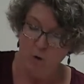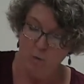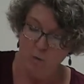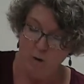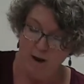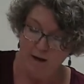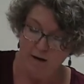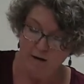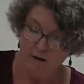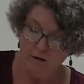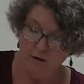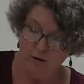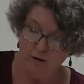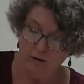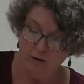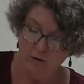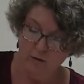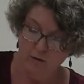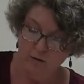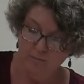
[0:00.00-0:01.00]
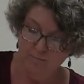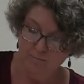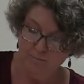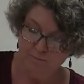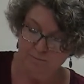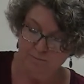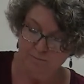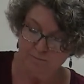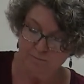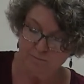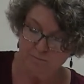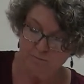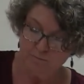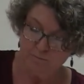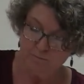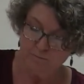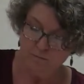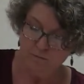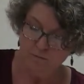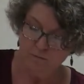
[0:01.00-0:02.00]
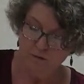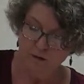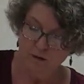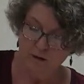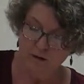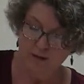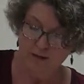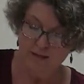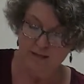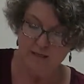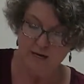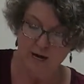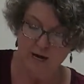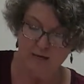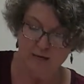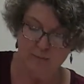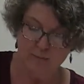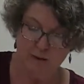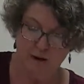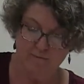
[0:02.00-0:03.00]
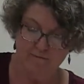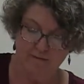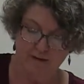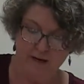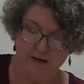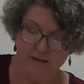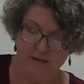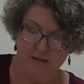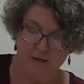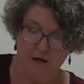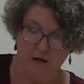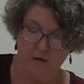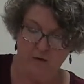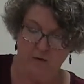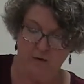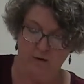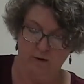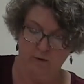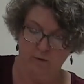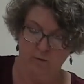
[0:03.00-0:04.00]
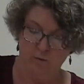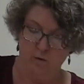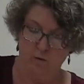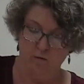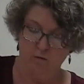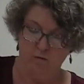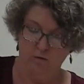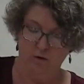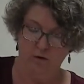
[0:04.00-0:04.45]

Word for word: white glue it's not as puffy, so it won't